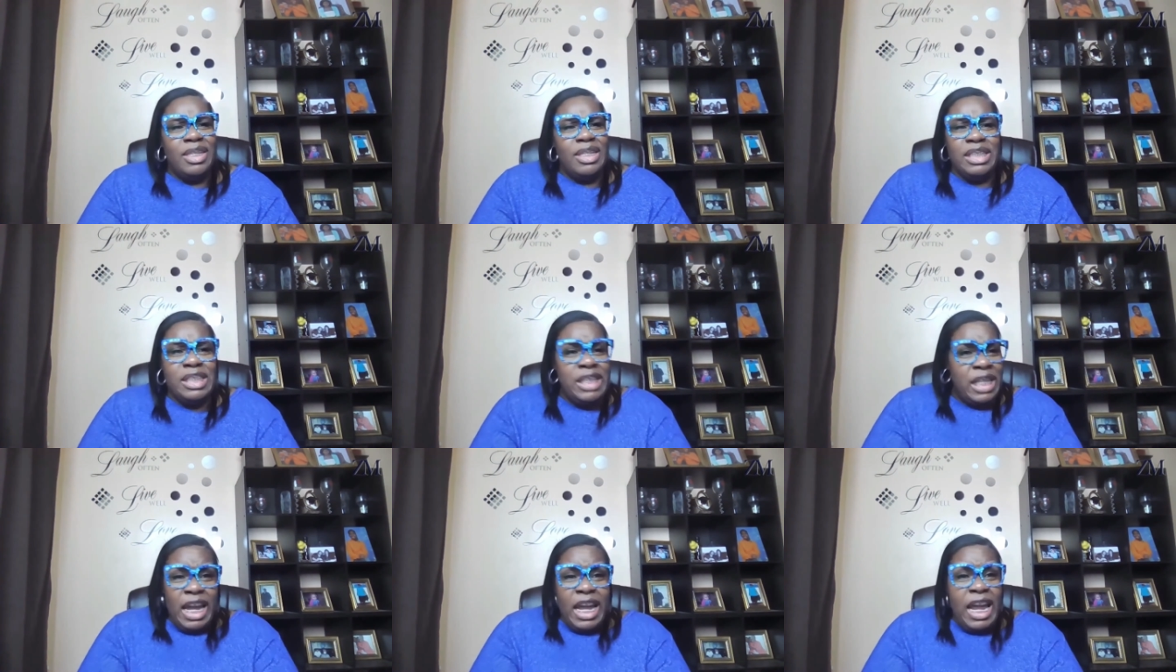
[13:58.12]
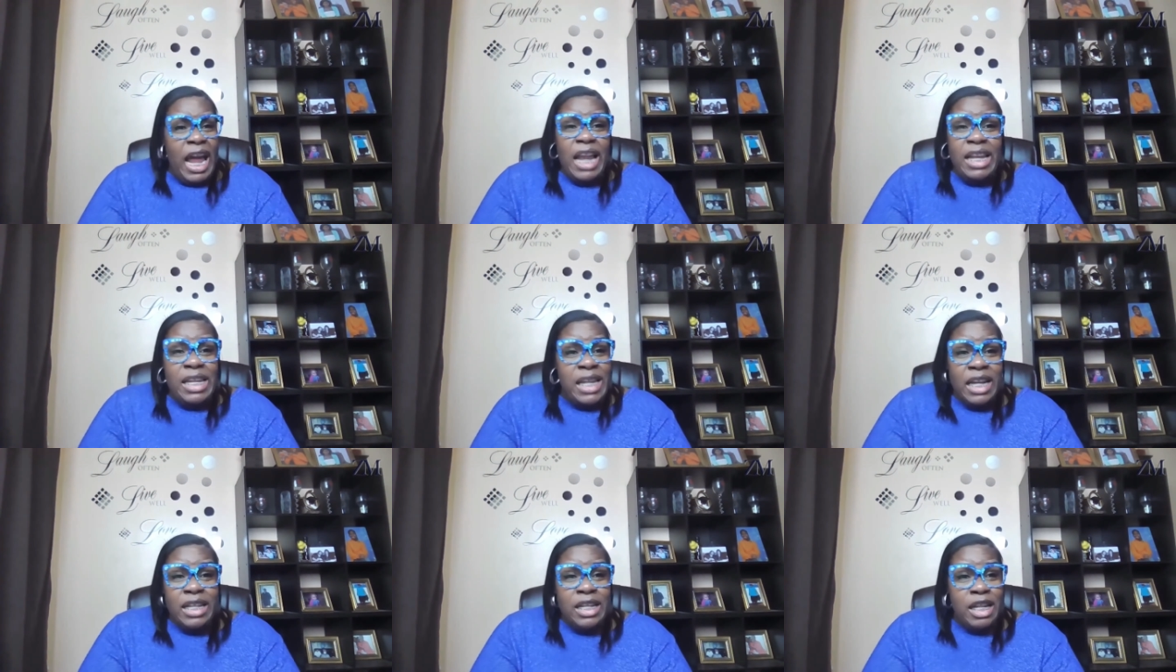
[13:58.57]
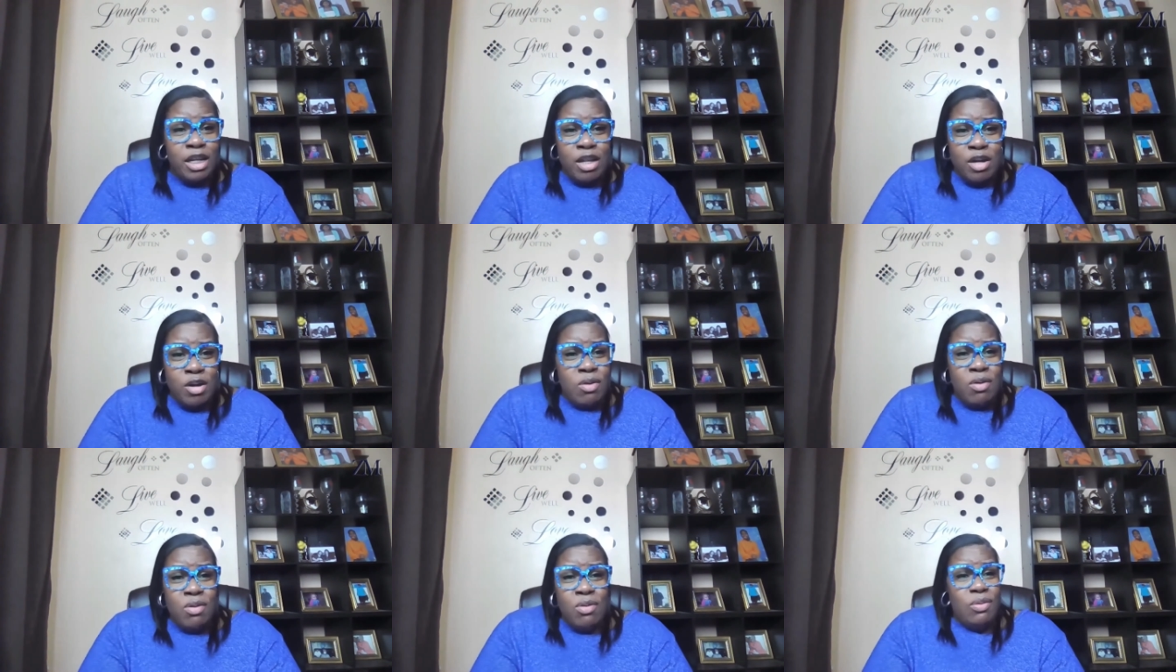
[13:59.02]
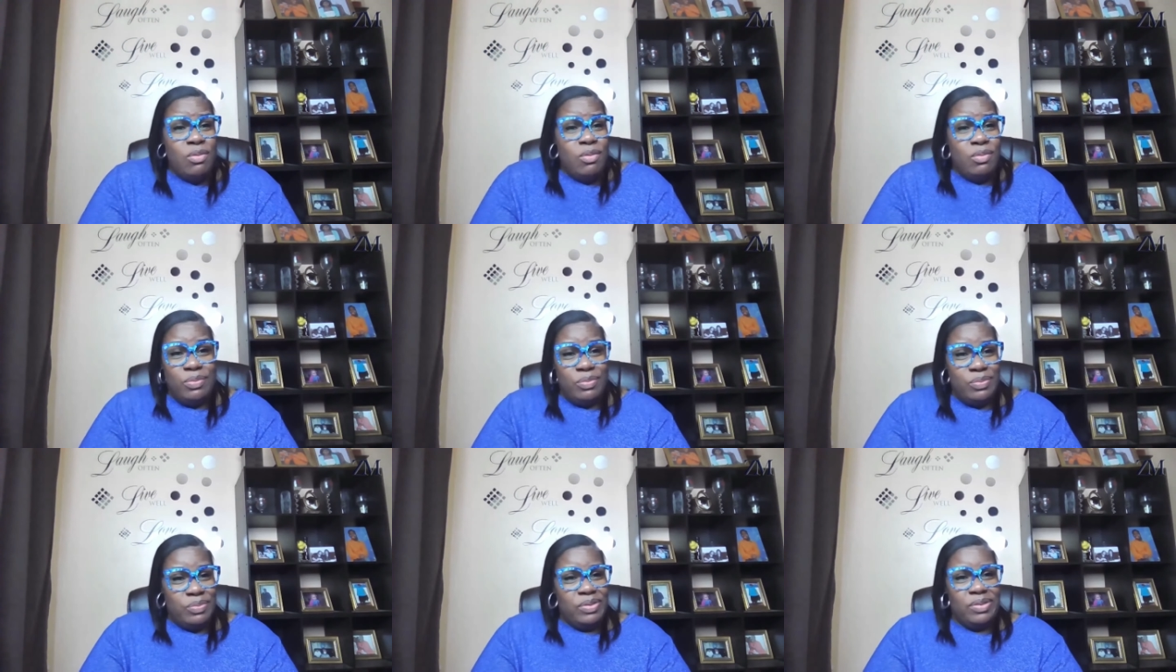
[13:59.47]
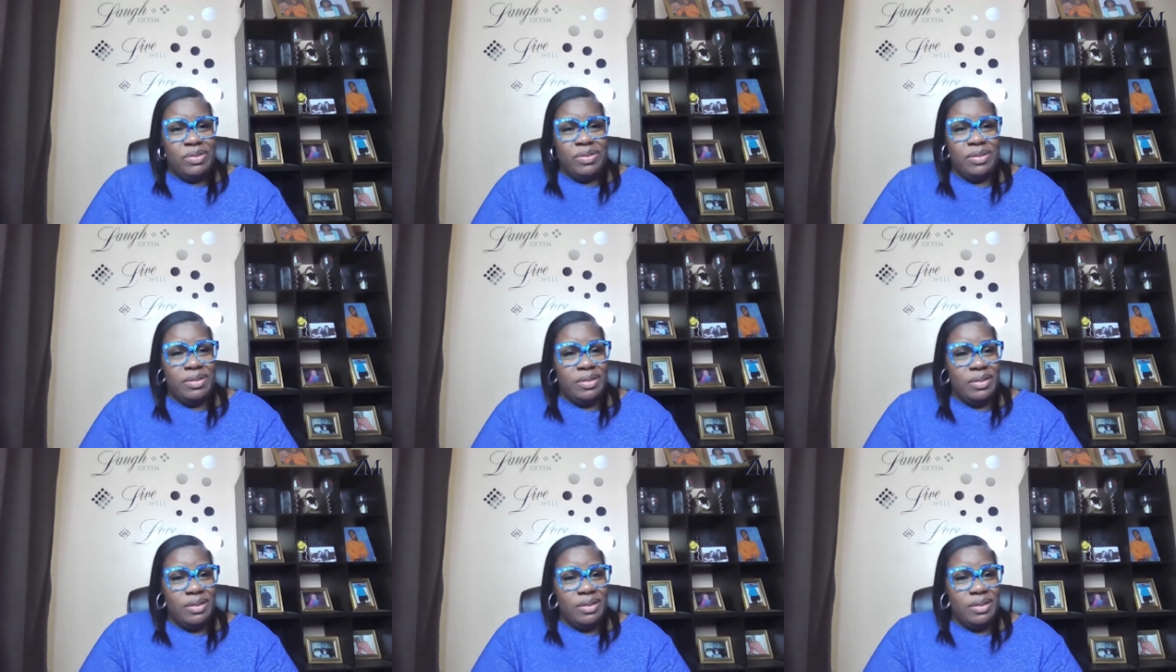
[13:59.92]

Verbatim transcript: She ain't got nothing to lose.